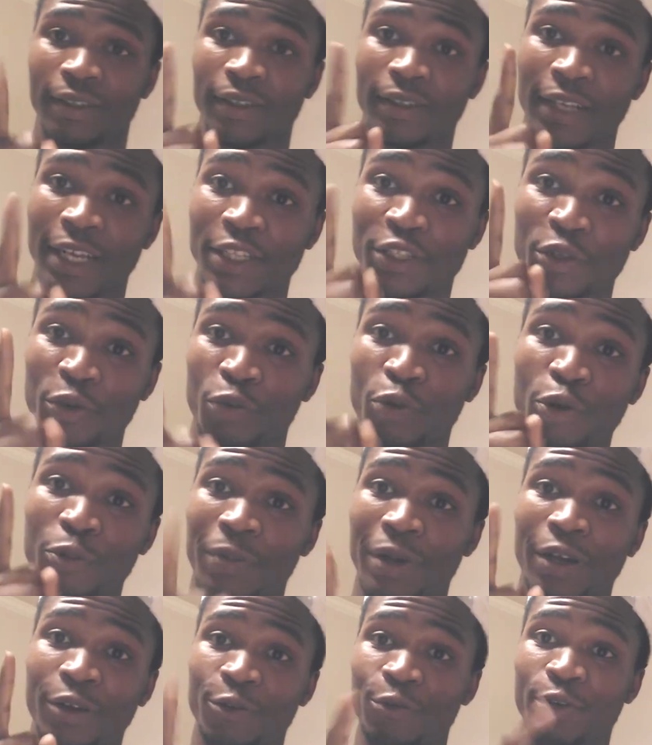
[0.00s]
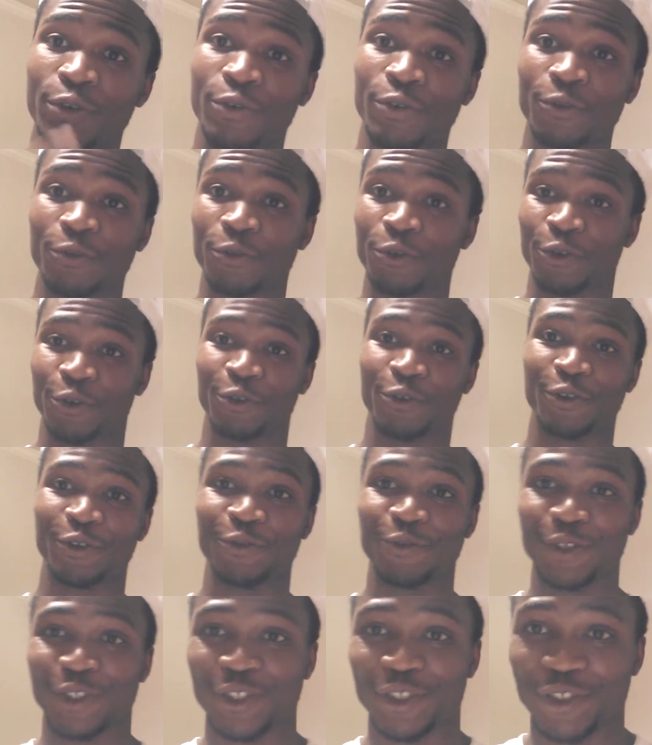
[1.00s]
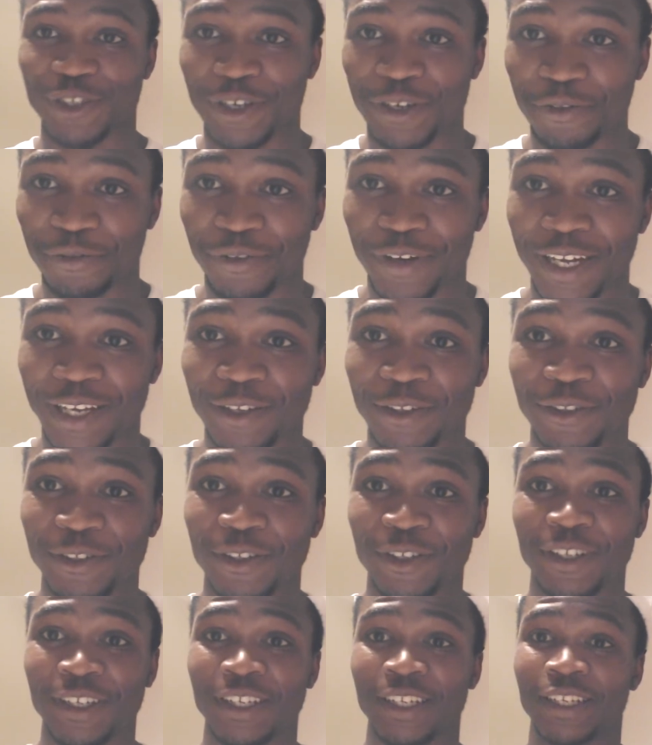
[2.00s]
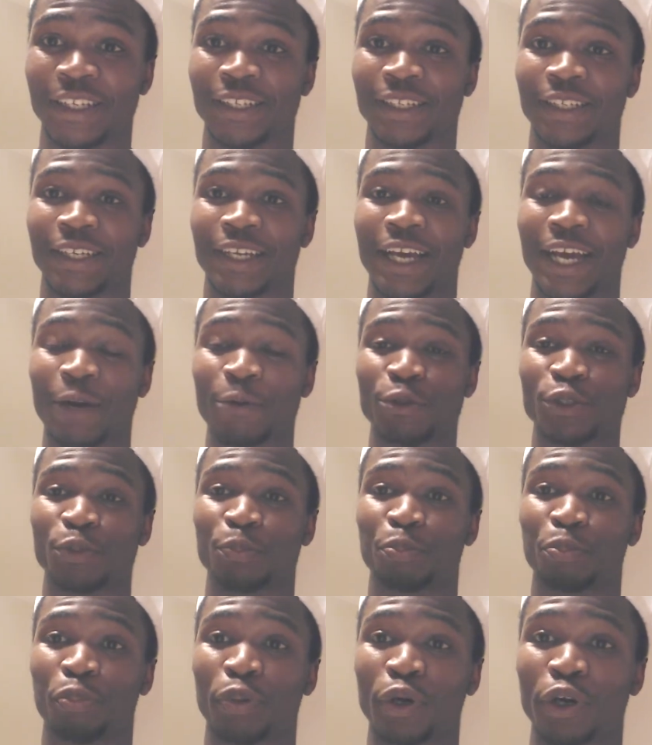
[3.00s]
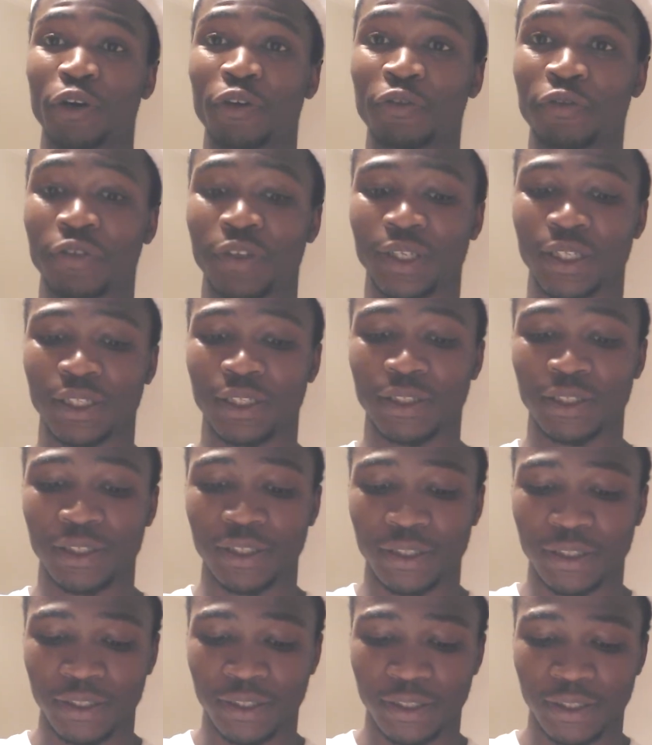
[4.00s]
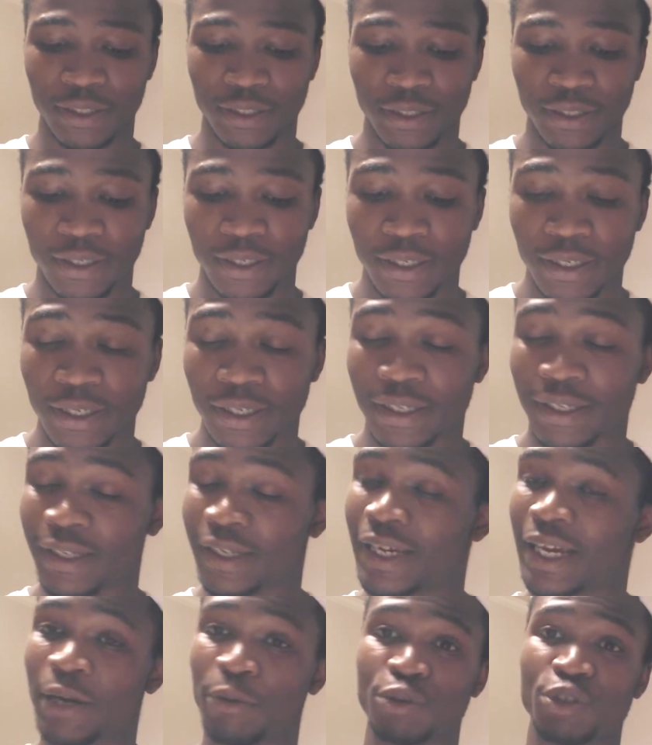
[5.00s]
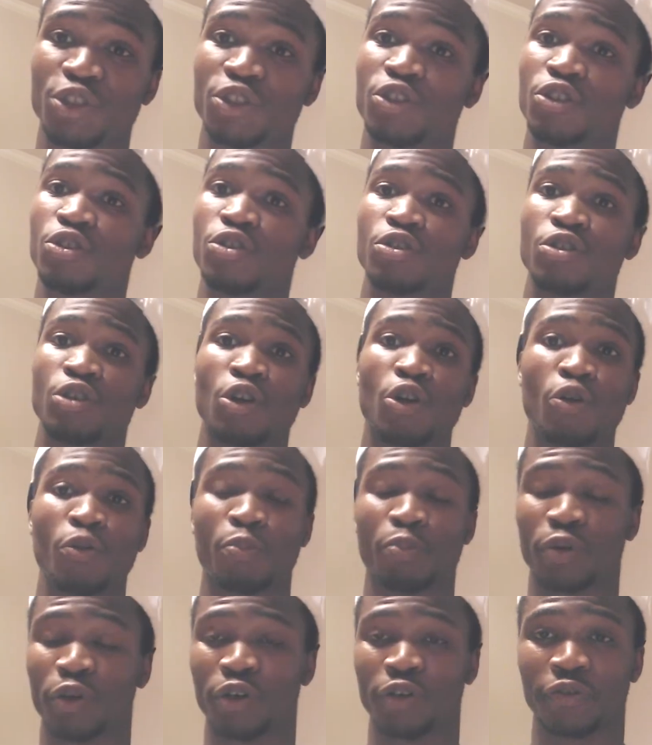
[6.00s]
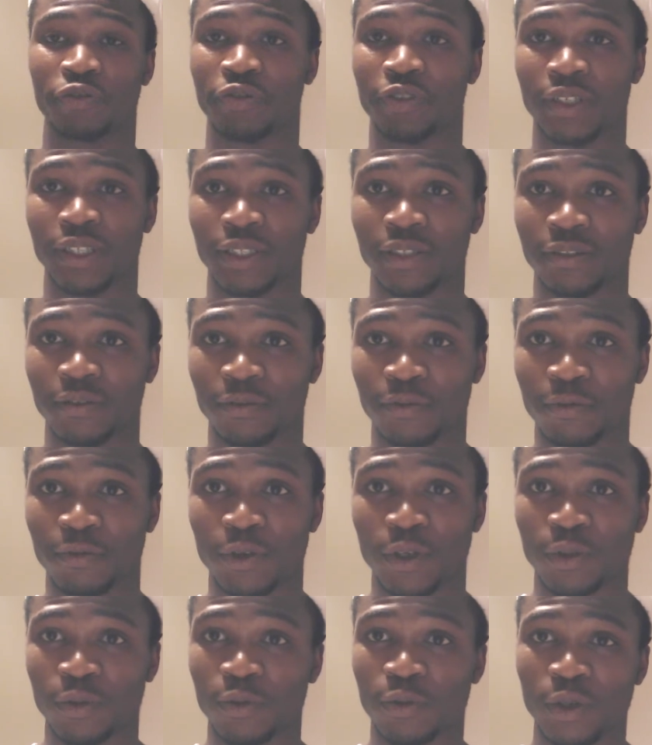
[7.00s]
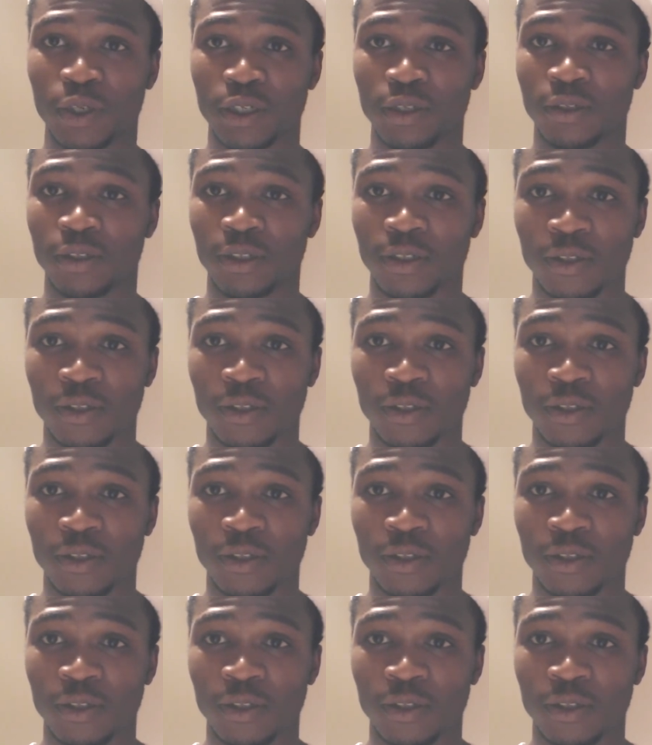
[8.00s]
That's a role model we should try to follow. The guy was perfect. The guy was so perfect. What a